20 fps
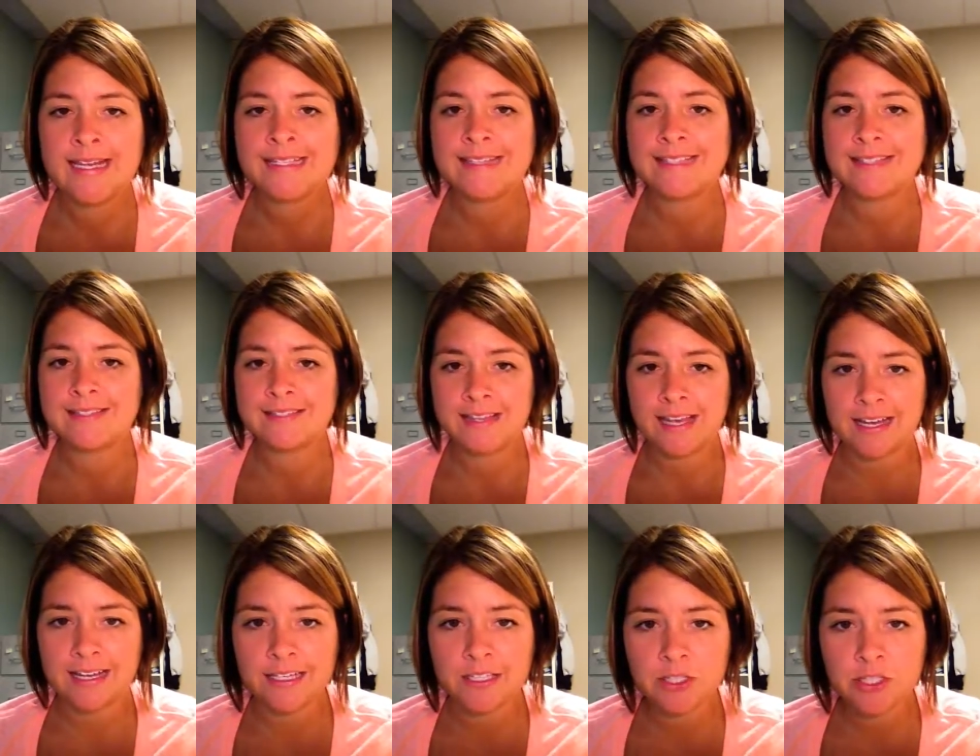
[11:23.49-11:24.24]
The
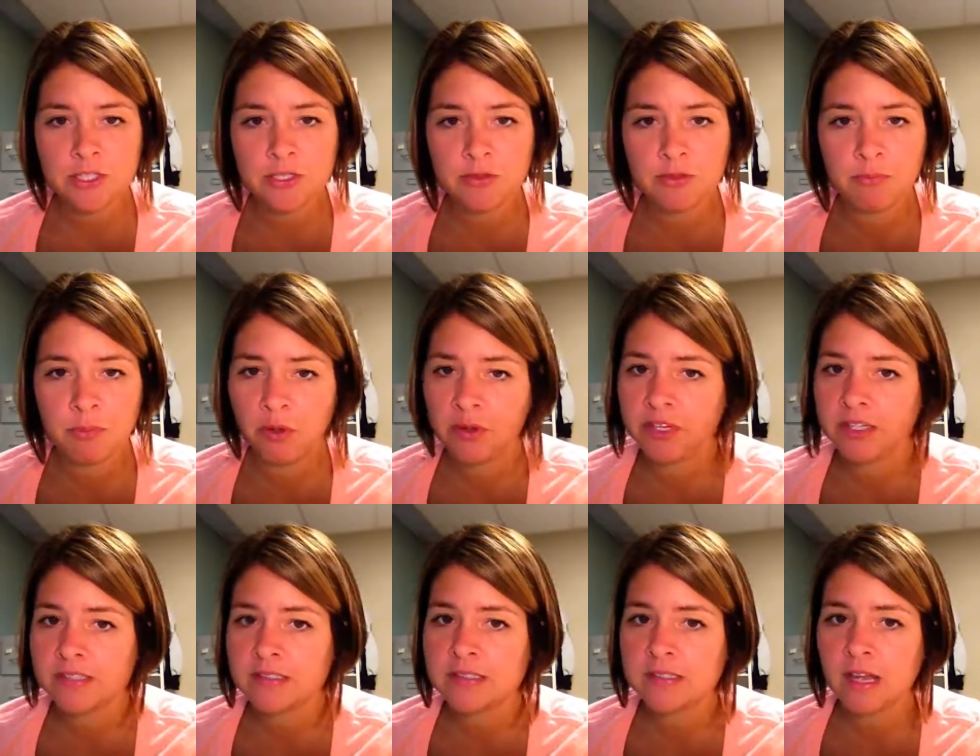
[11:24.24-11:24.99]
second 2
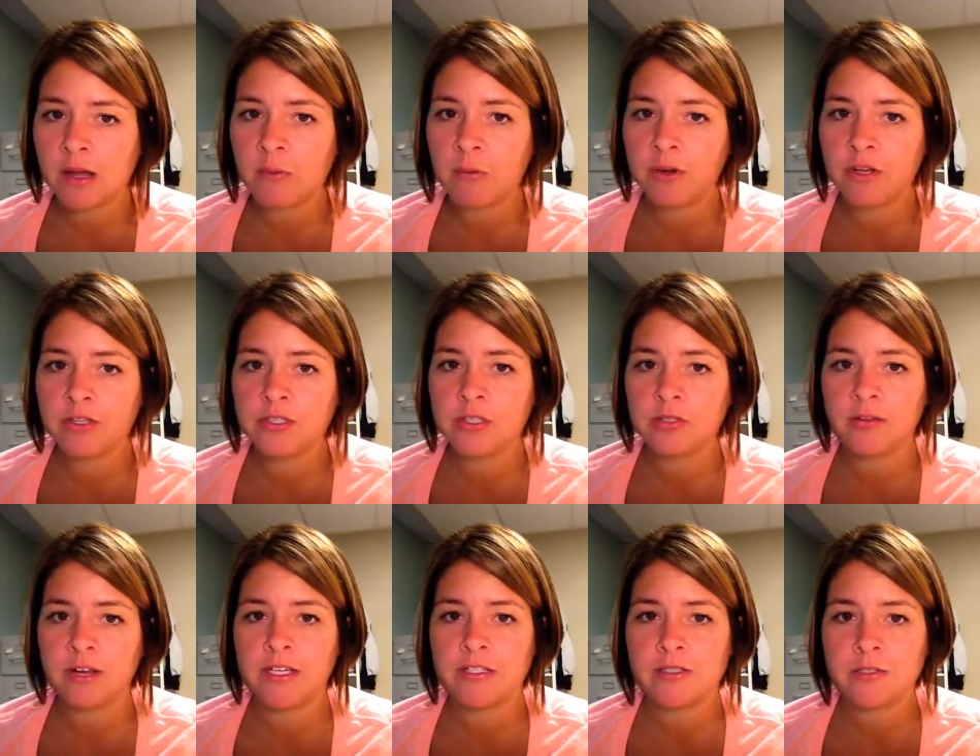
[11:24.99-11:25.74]
bullets, I want you
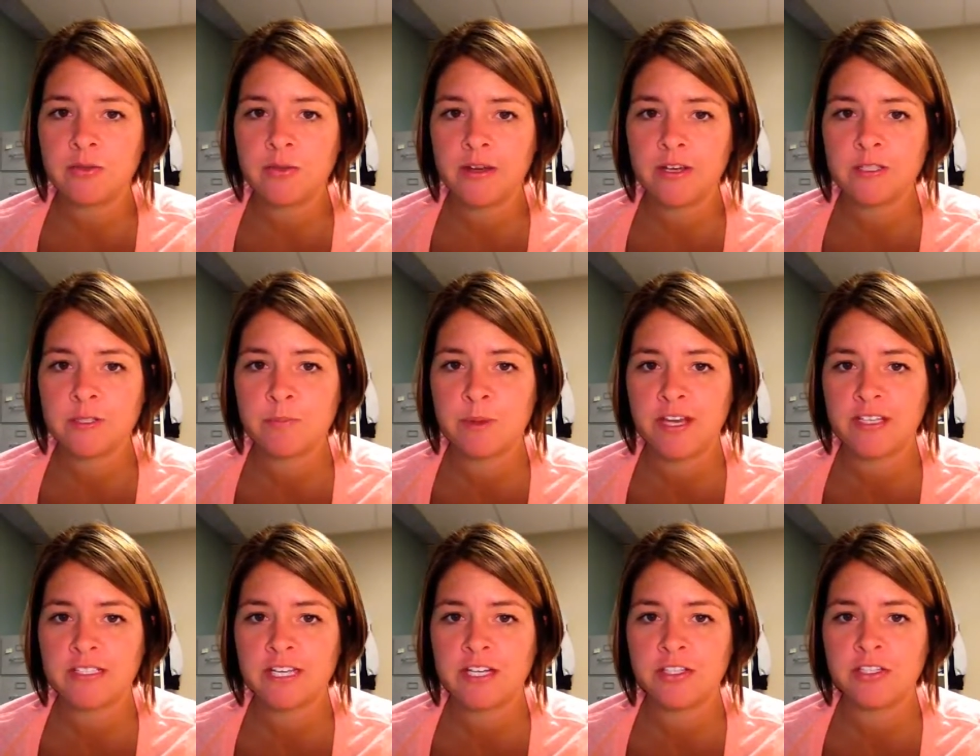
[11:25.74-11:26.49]
to write 2
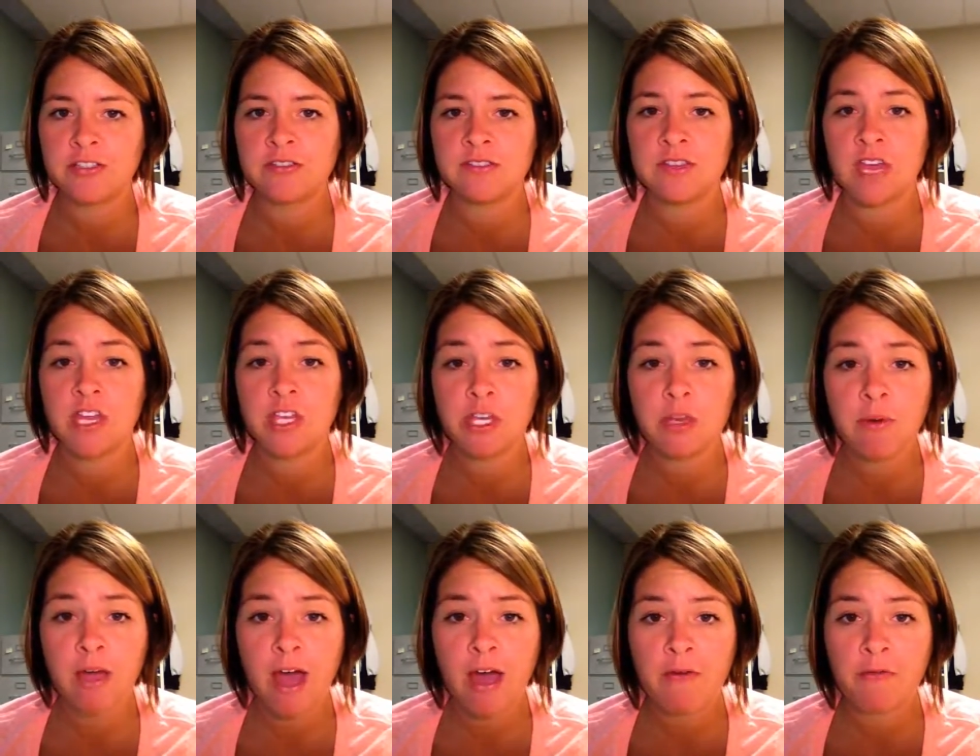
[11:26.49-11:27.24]
expectations that
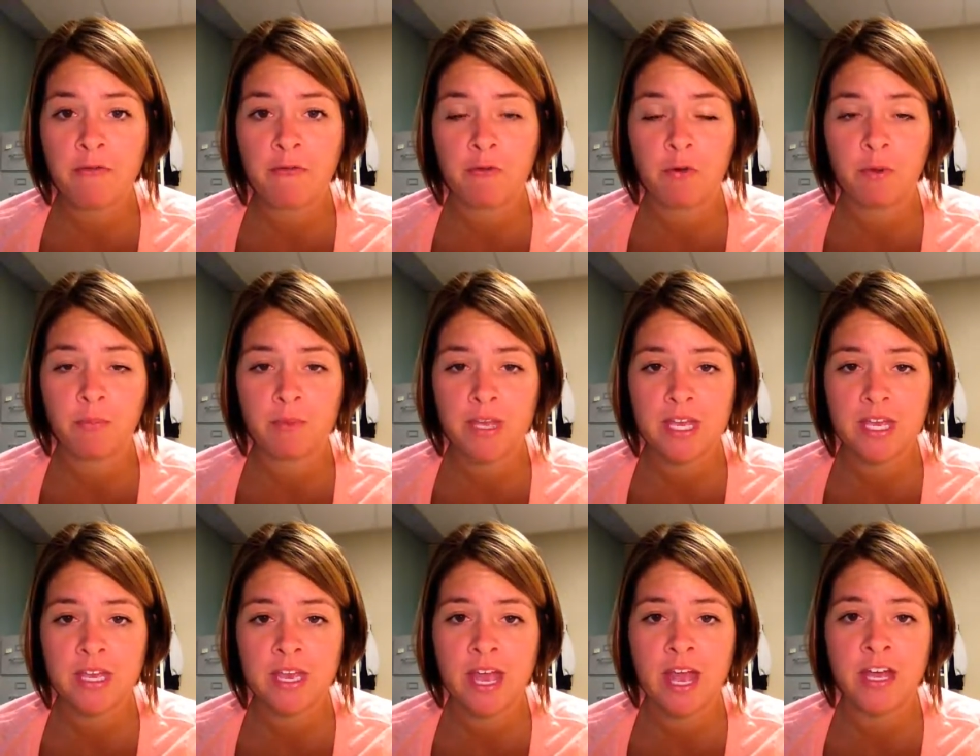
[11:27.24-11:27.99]
you have for
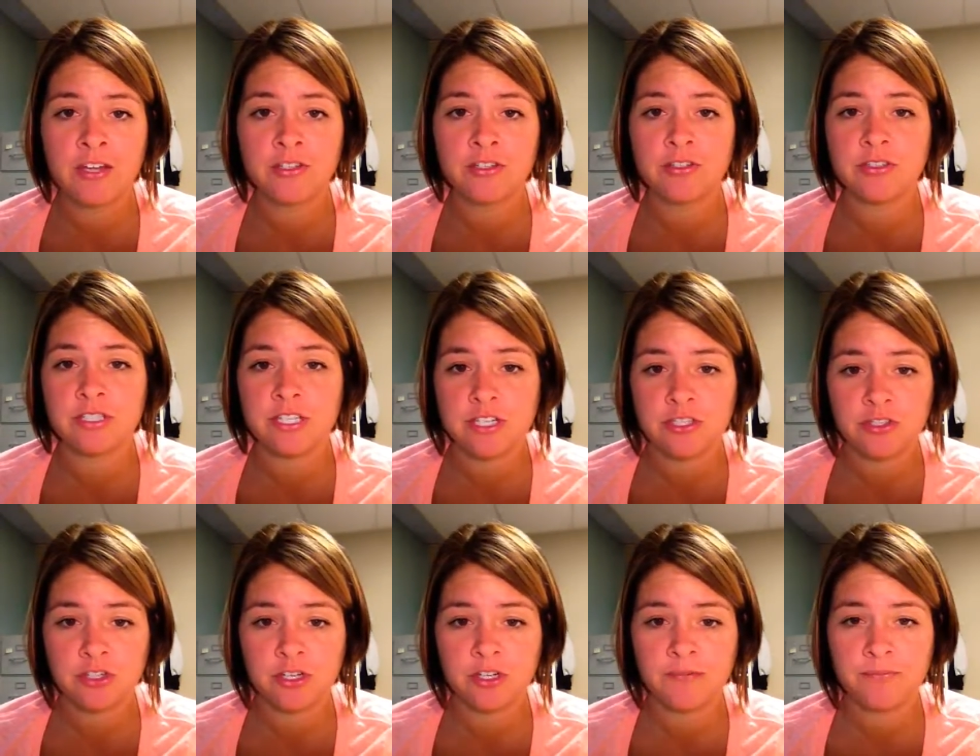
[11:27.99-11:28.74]
me as your
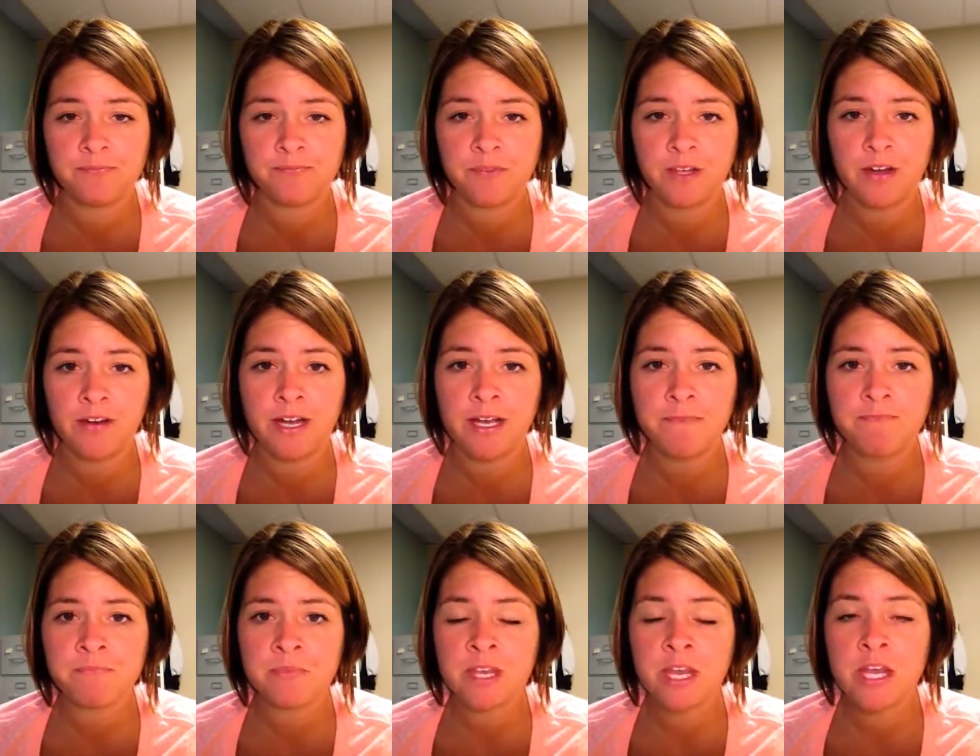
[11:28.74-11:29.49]
teacher. All right?